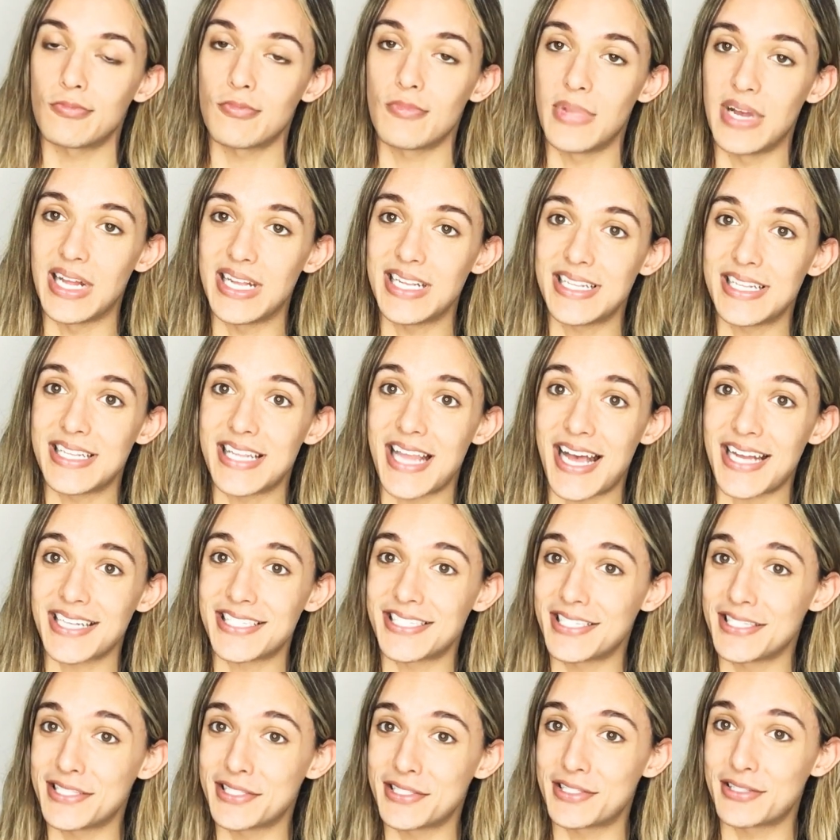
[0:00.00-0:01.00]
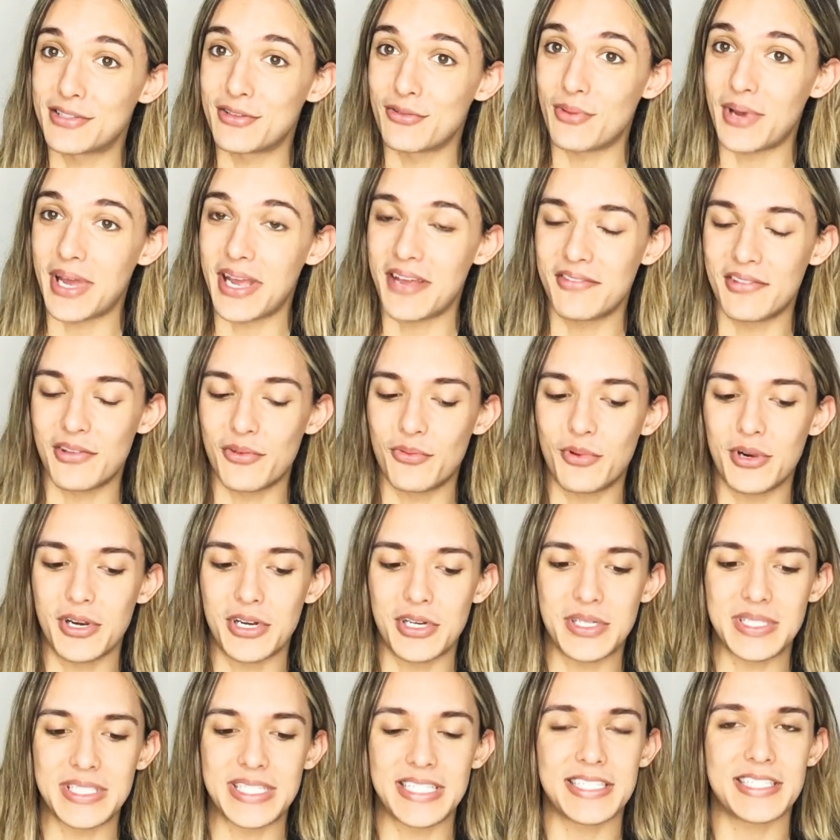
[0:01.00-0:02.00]
But that is the way of the
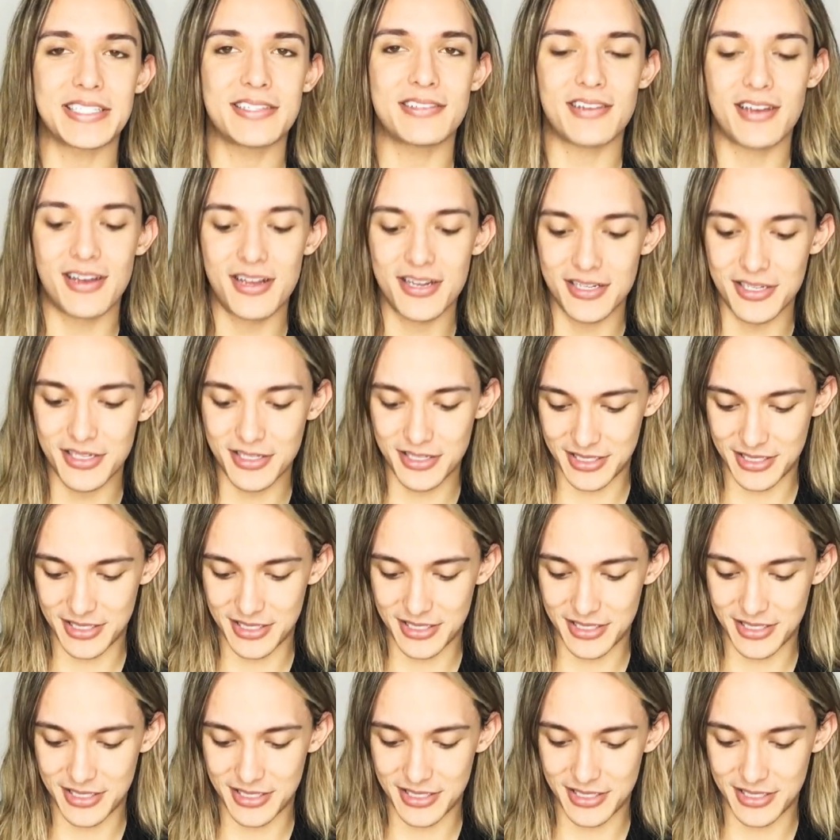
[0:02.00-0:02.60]
world, is it not?